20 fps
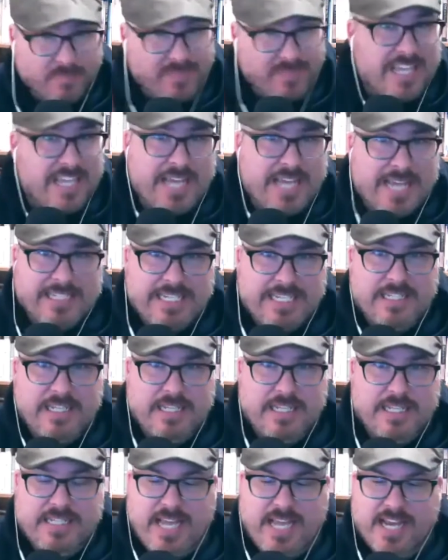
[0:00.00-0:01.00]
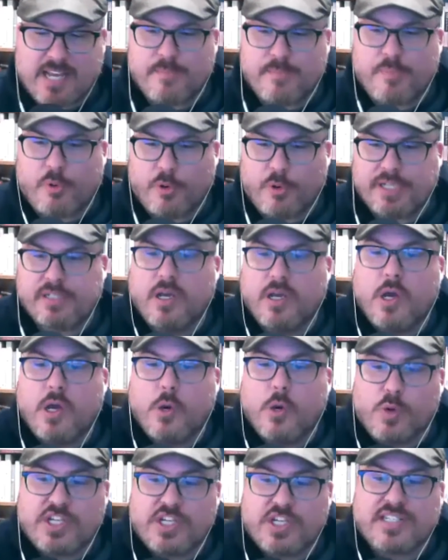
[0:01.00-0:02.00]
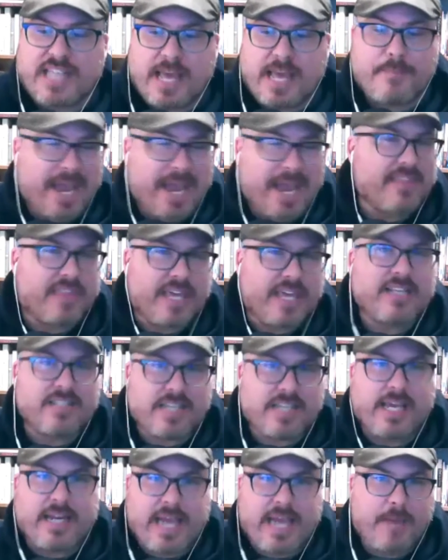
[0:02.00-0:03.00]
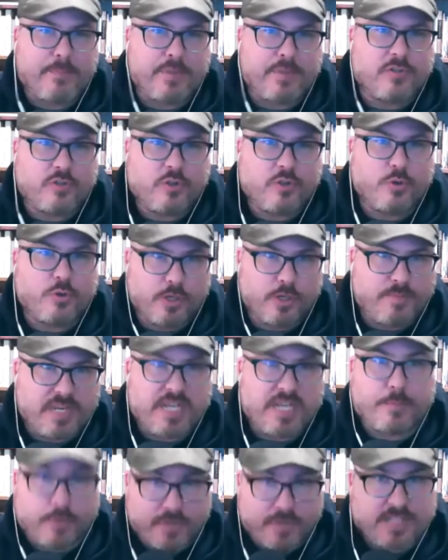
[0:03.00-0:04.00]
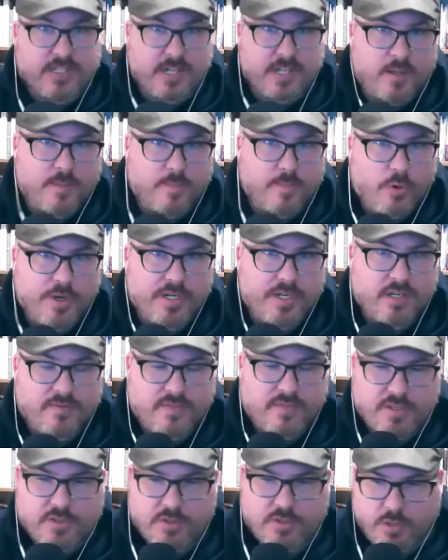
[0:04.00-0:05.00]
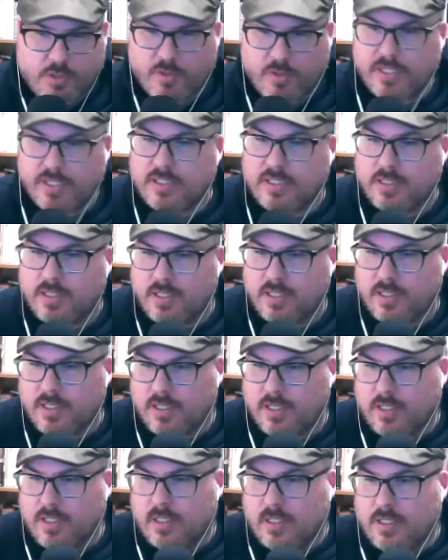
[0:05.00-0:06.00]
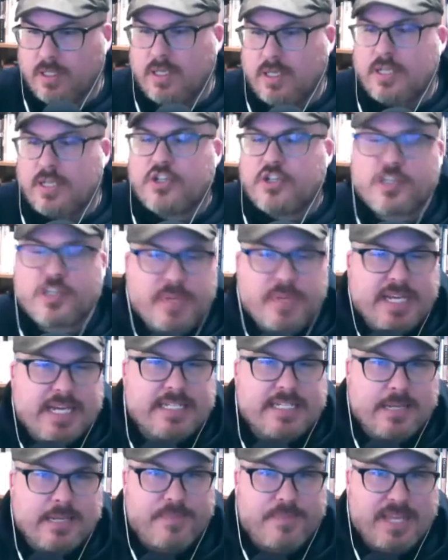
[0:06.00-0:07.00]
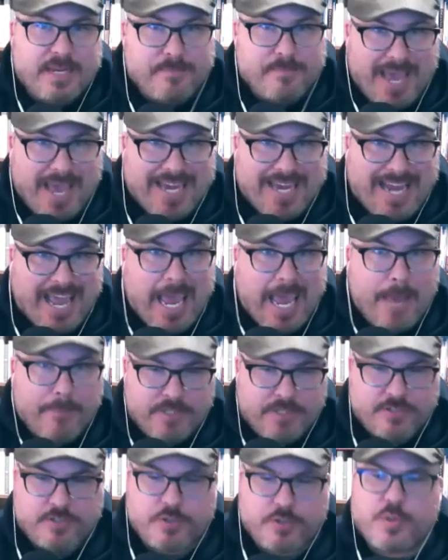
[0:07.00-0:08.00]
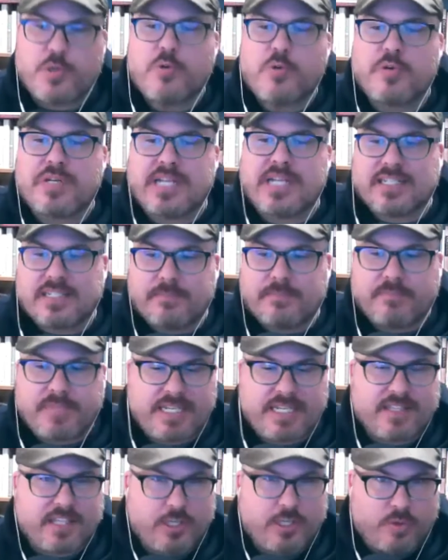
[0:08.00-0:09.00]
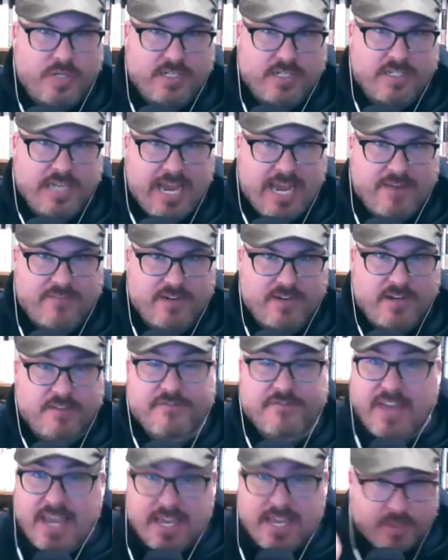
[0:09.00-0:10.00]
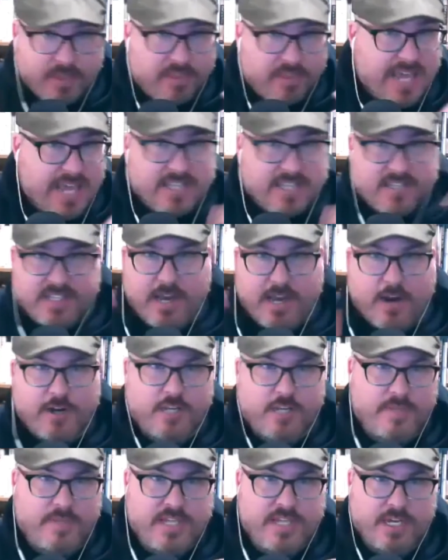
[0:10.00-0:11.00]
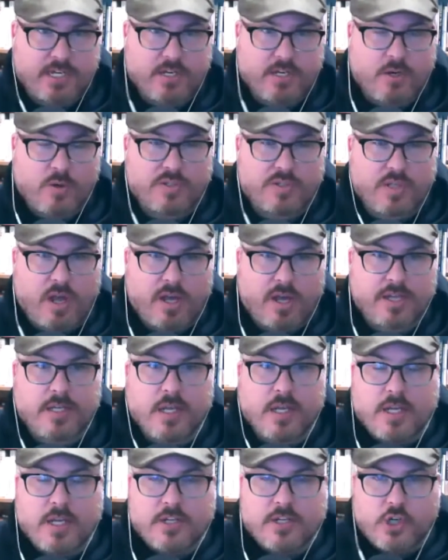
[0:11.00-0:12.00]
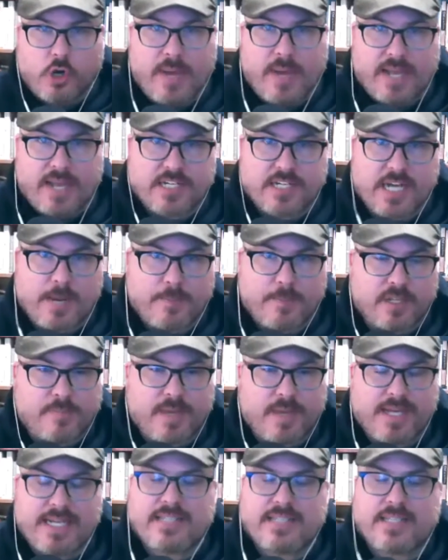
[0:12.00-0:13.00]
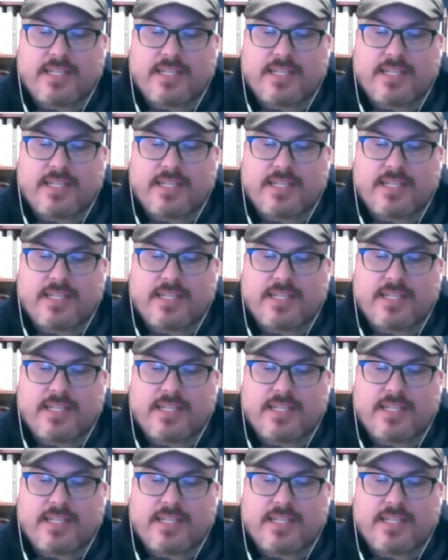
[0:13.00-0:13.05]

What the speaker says: And that leads to the second point, which is that bad things can happen to good people. That's another point of this story. Just because something bad happened to you doesn't mean that you didn't have enough faith. That's the argument that goes on. Job has a couple of buddies